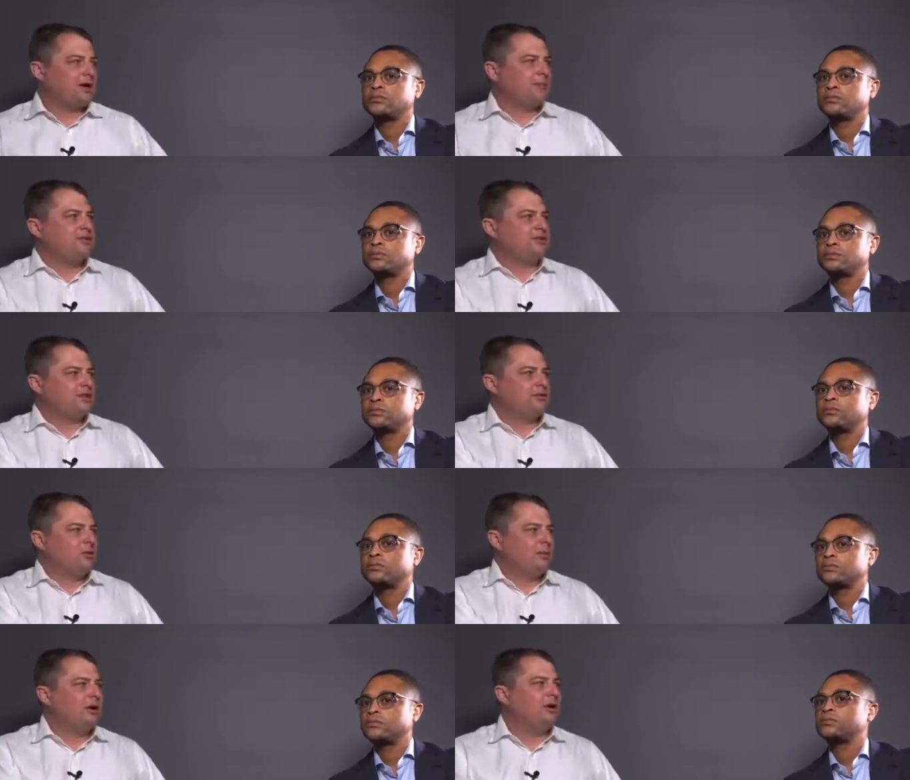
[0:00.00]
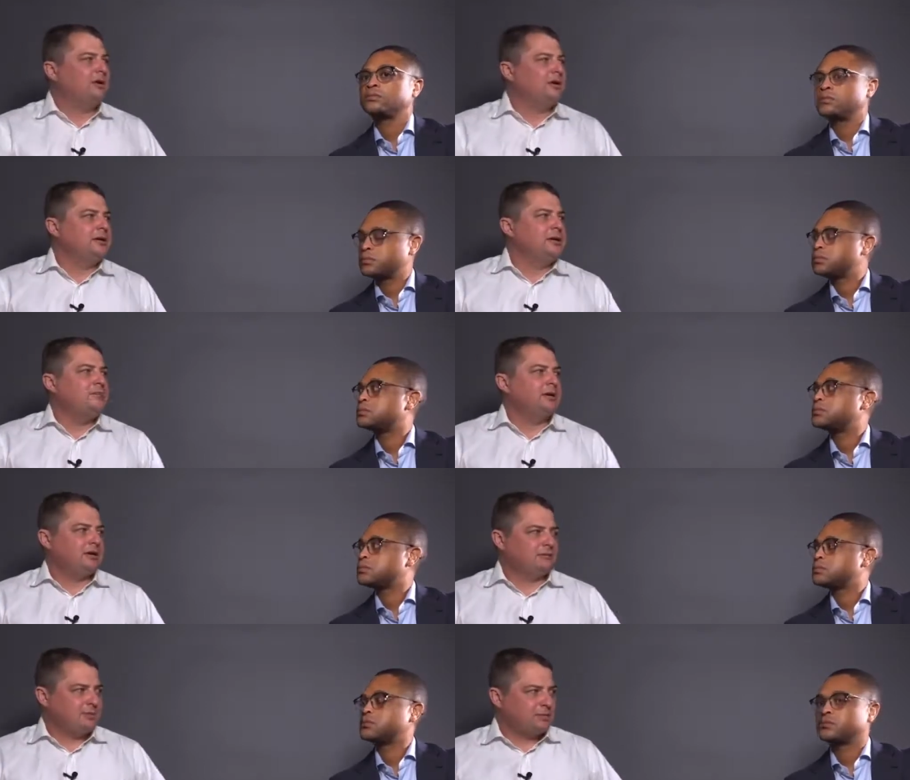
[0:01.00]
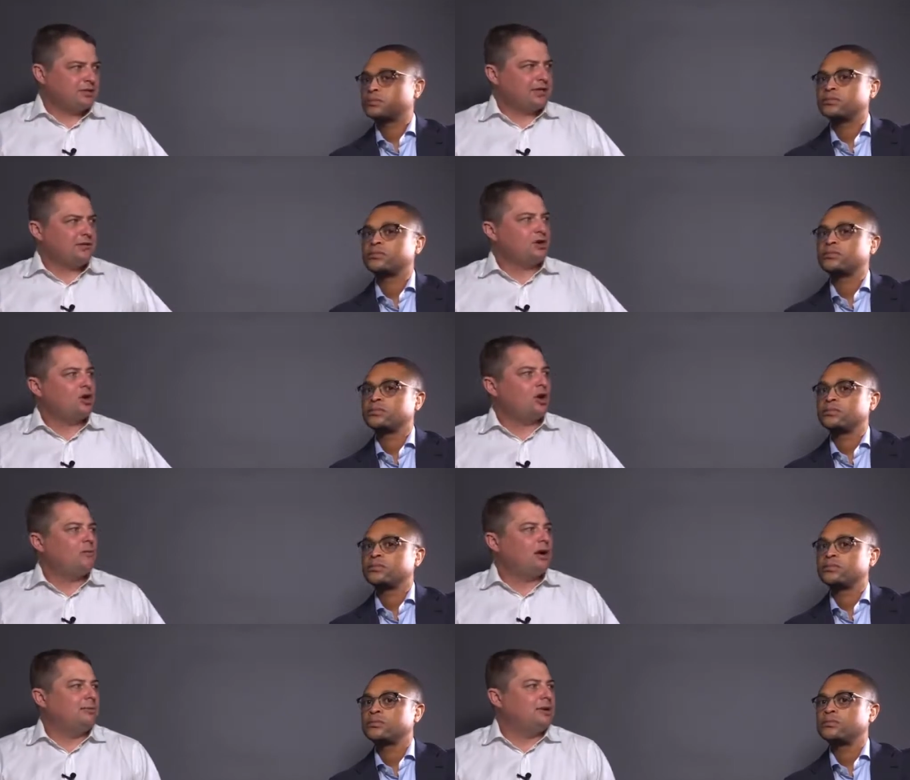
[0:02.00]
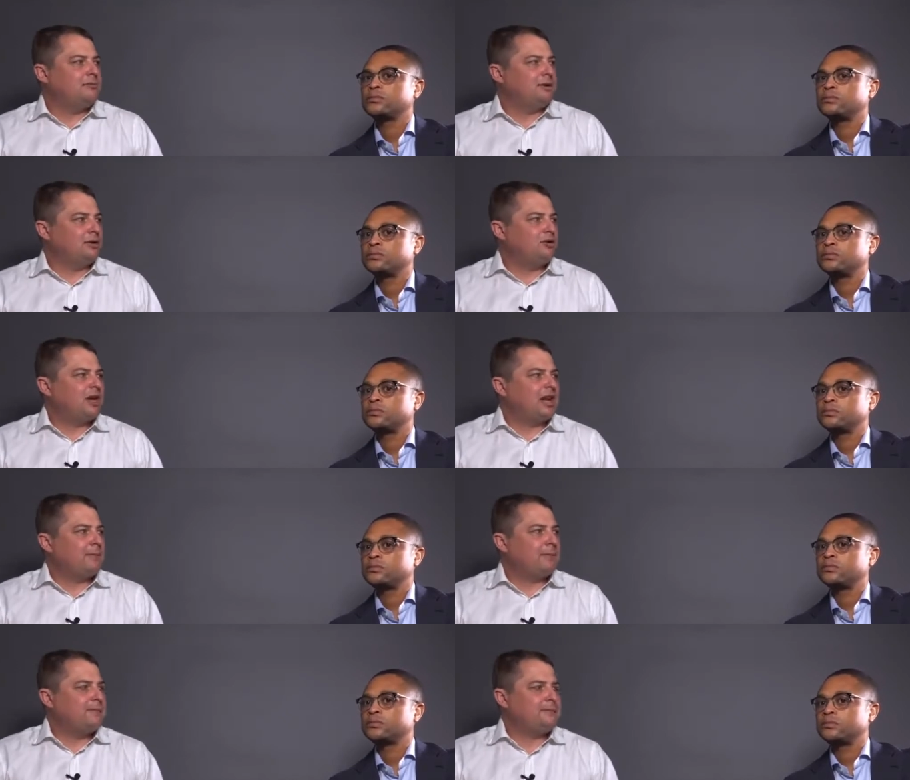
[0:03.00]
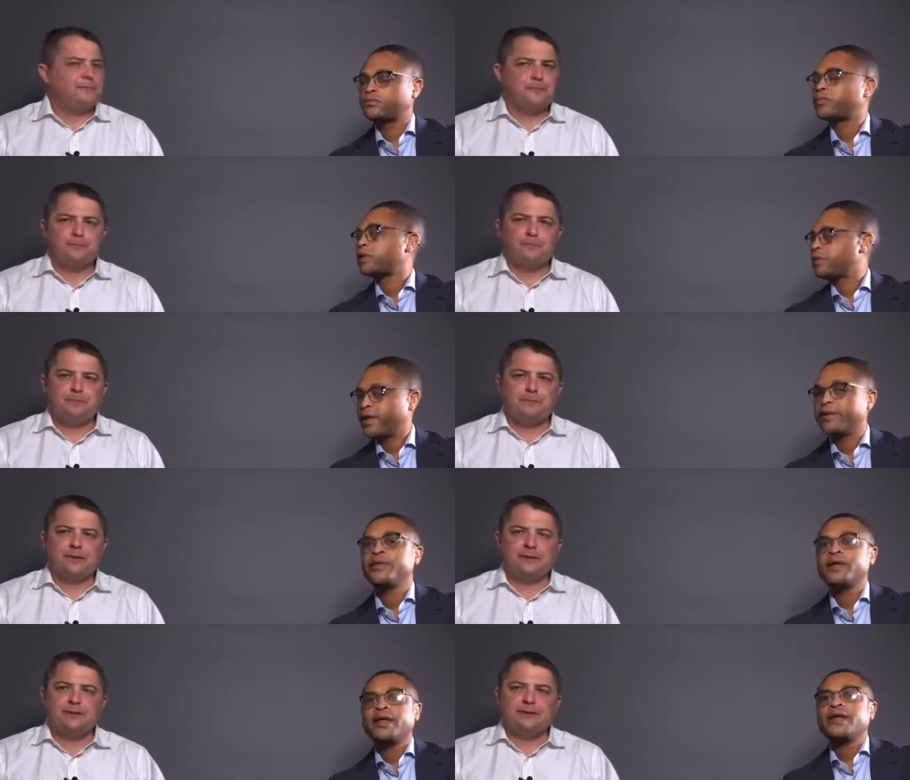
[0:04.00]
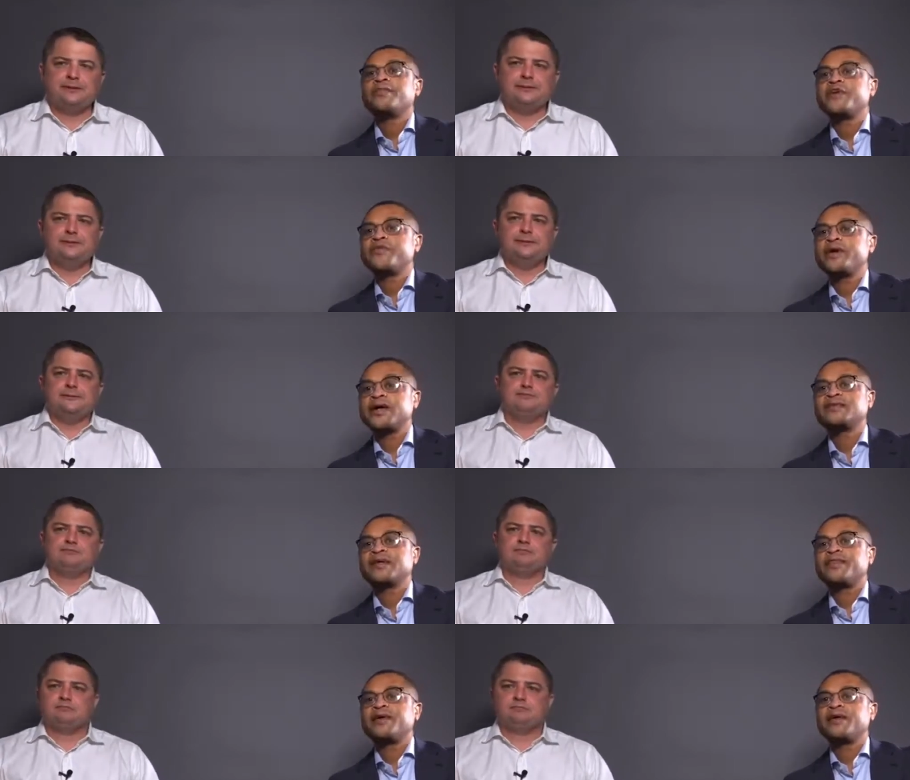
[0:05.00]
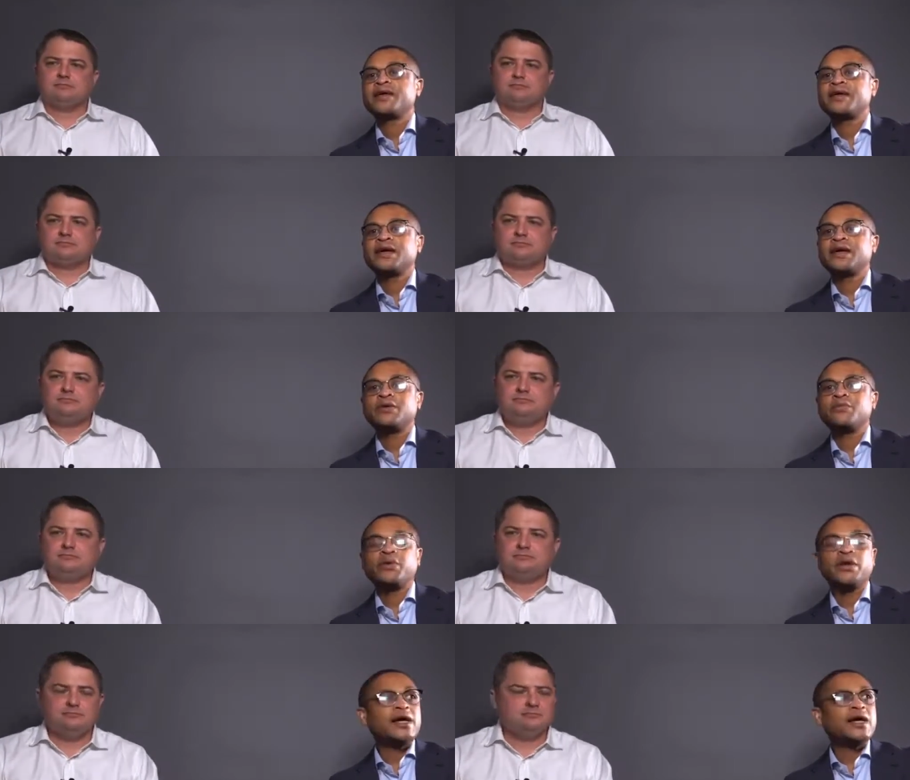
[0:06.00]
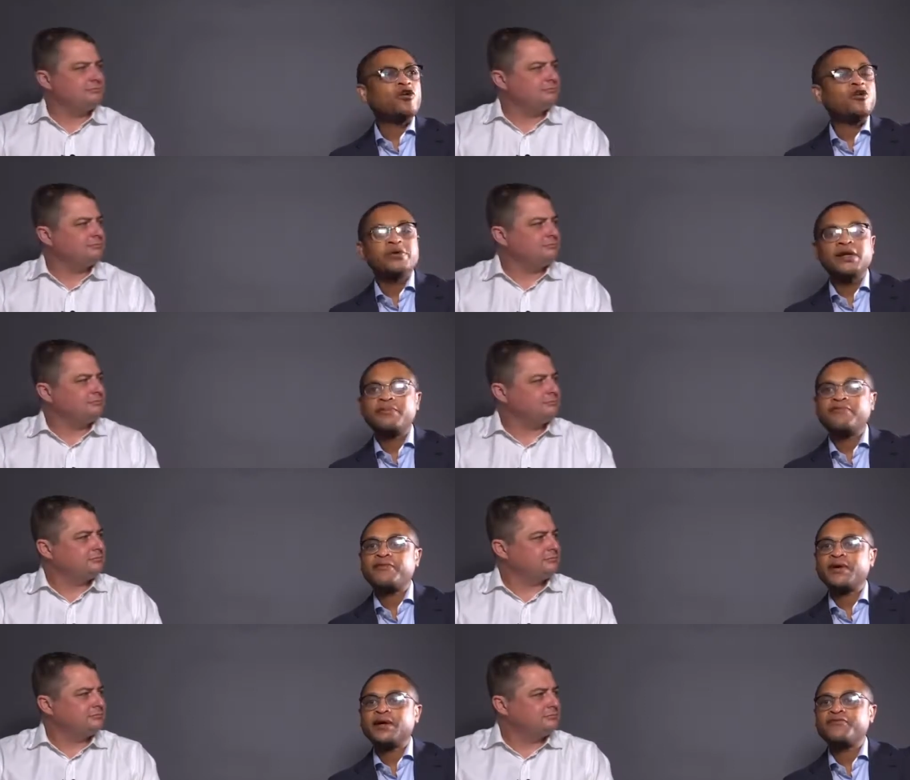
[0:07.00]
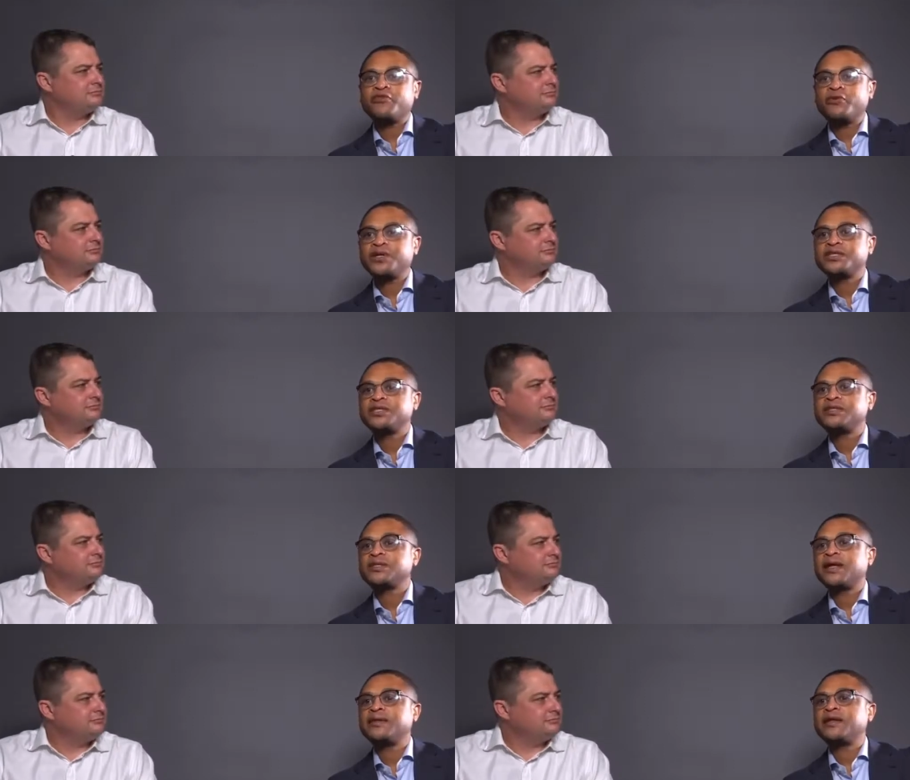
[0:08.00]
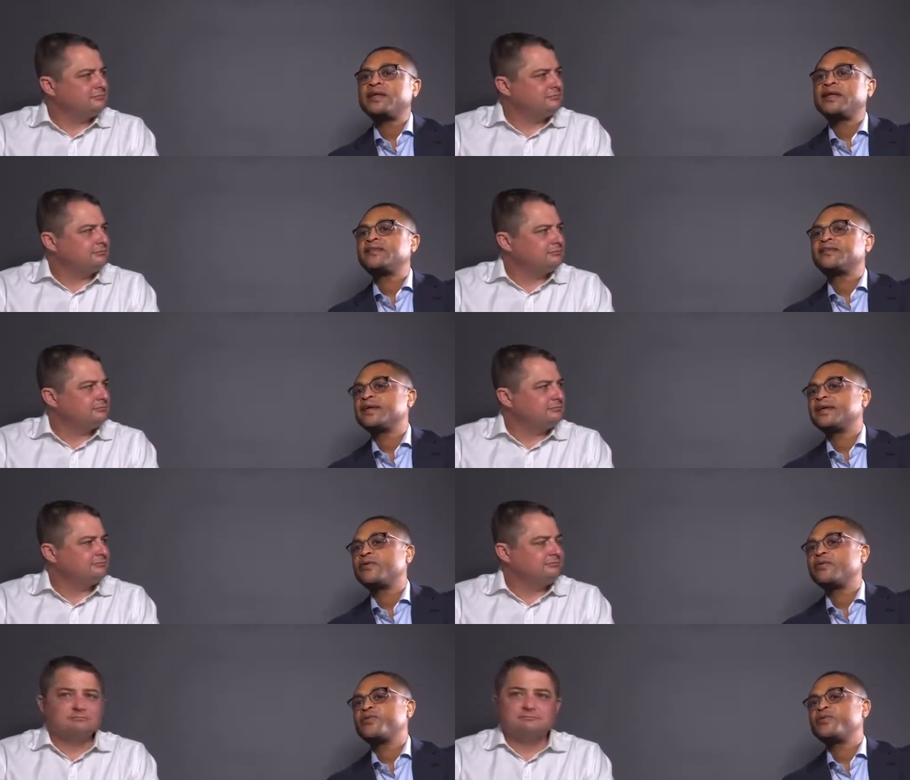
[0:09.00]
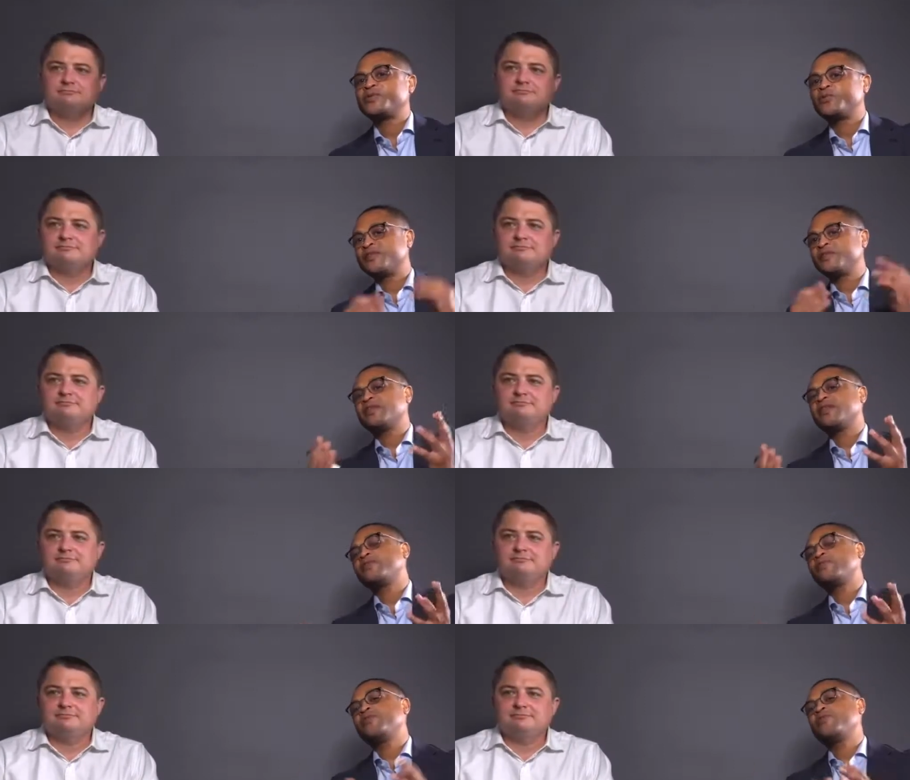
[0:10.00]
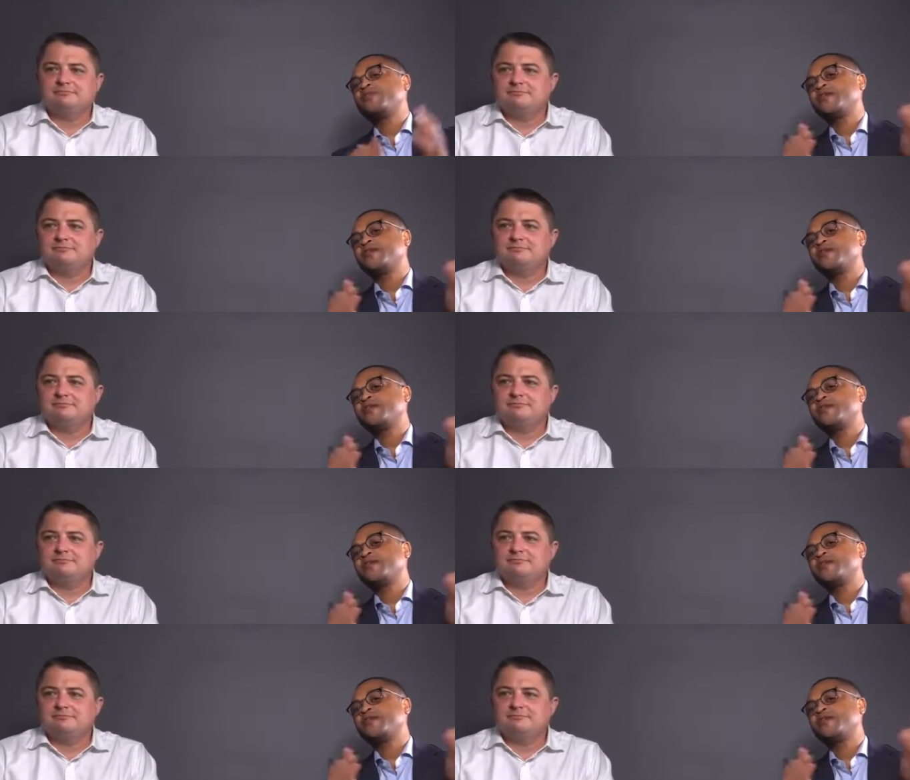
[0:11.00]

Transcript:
Speaker 1: with companies in a different webinar, but if people take that home, I'll be, I'll be really happy. Okay. Thank you, guys.
Speaker 2: I think uh, we will now open up uh, for questions. And, and please, uh, we, we, we, we're